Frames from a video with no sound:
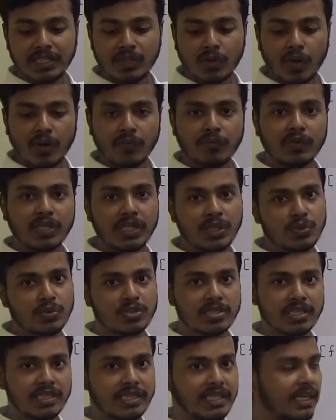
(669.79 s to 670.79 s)

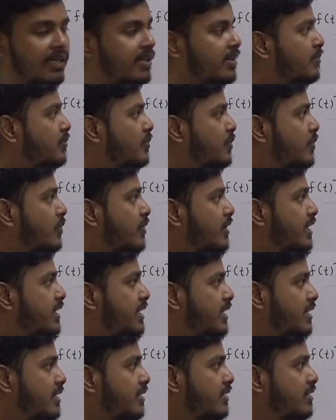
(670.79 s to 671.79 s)
convolution theorem over
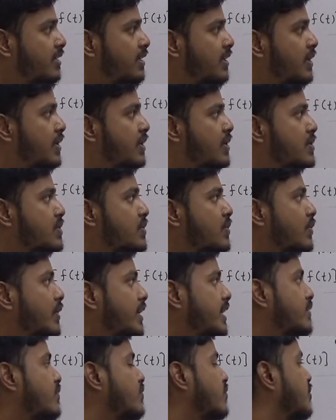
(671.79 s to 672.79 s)
here. So
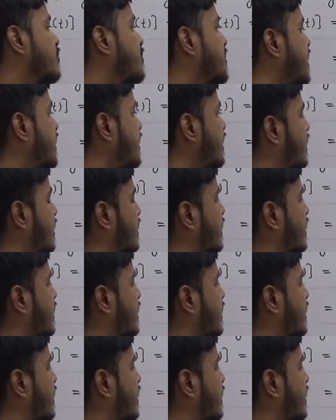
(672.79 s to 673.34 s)
it would be,